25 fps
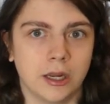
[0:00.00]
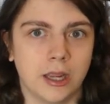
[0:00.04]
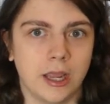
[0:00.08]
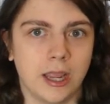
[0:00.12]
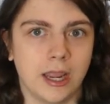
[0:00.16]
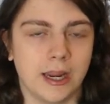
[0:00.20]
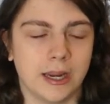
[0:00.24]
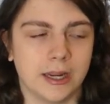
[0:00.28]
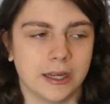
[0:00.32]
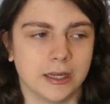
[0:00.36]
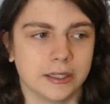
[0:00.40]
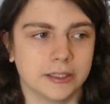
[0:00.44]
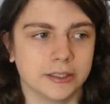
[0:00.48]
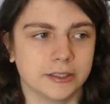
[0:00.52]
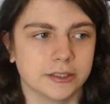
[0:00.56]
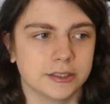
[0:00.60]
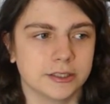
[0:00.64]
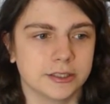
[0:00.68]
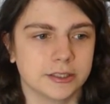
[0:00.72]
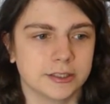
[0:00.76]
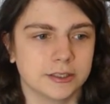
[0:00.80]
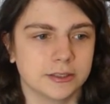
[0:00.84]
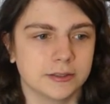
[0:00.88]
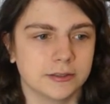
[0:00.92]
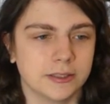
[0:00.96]
And
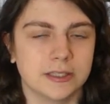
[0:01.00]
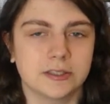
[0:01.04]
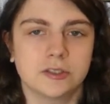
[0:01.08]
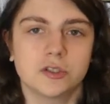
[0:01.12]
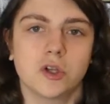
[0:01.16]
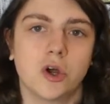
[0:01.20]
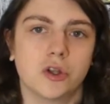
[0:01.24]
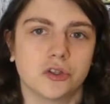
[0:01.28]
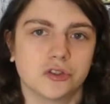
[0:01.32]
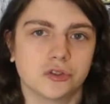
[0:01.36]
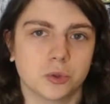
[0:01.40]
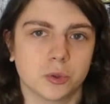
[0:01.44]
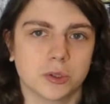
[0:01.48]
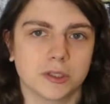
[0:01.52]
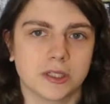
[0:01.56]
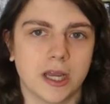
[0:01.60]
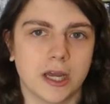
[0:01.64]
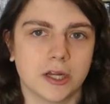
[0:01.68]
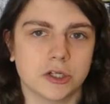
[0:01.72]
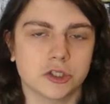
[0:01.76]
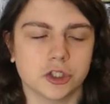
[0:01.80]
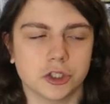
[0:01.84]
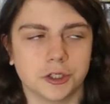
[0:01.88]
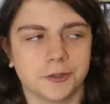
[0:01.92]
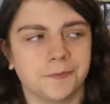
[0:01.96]
it's called
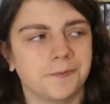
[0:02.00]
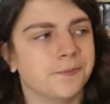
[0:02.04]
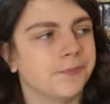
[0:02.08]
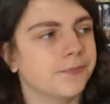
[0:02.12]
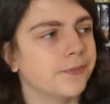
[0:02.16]
Swordcatcher.